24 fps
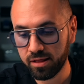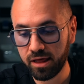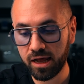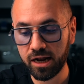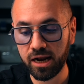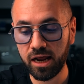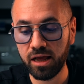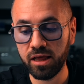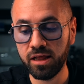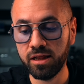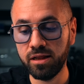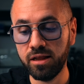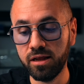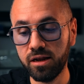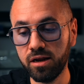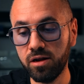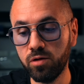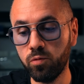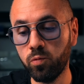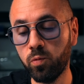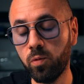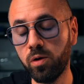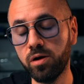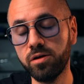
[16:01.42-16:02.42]
that I
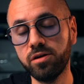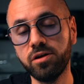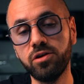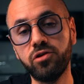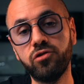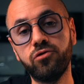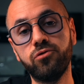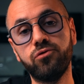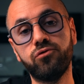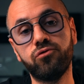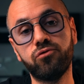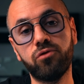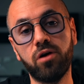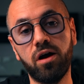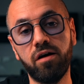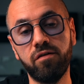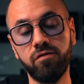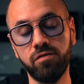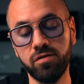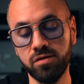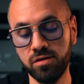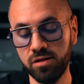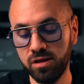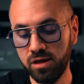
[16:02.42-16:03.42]
didn't want it to
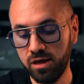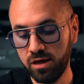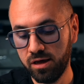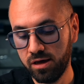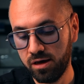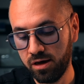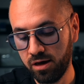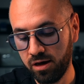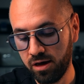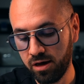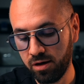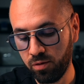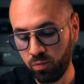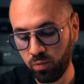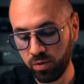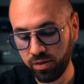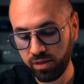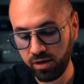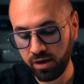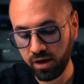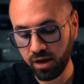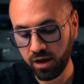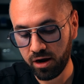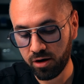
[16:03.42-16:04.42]
travel uh, with
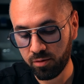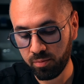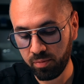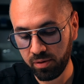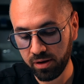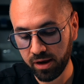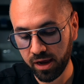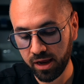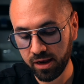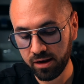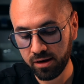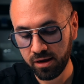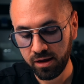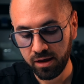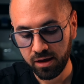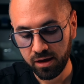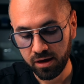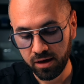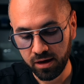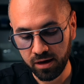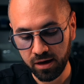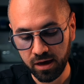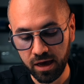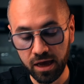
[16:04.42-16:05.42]
the airplane
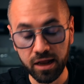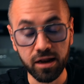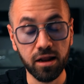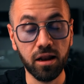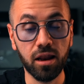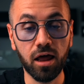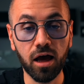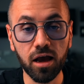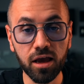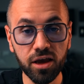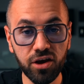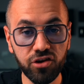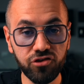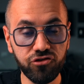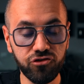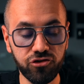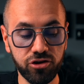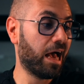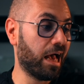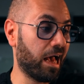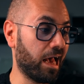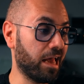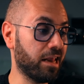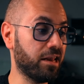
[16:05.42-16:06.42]
uh, at a luggage.
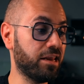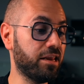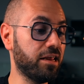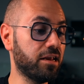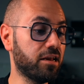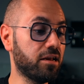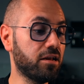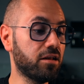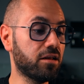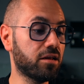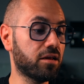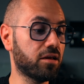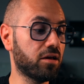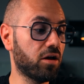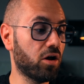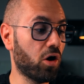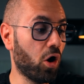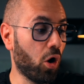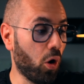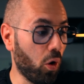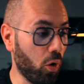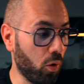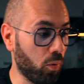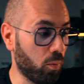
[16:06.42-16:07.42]
I didn't
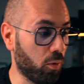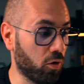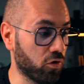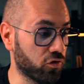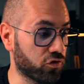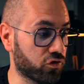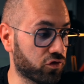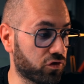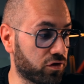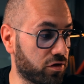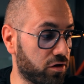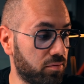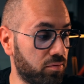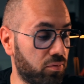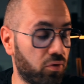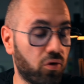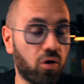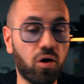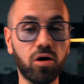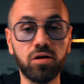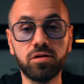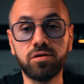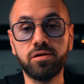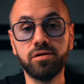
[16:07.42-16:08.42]
almost
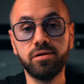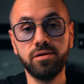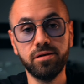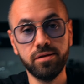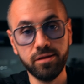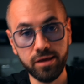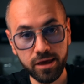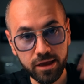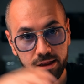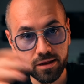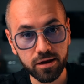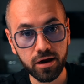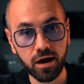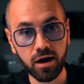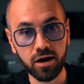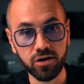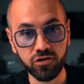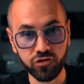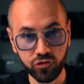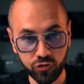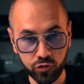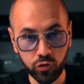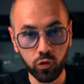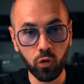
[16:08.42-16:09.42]
brought the entire
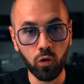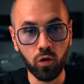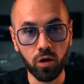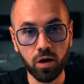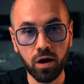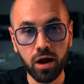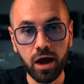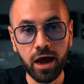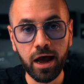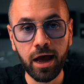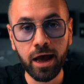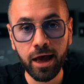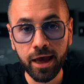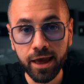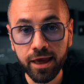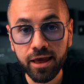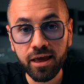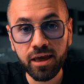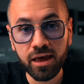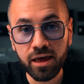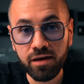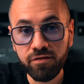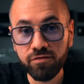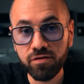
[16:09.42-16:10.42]
store. I
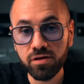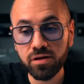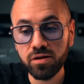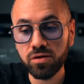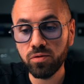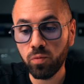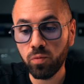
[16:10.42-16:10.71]
even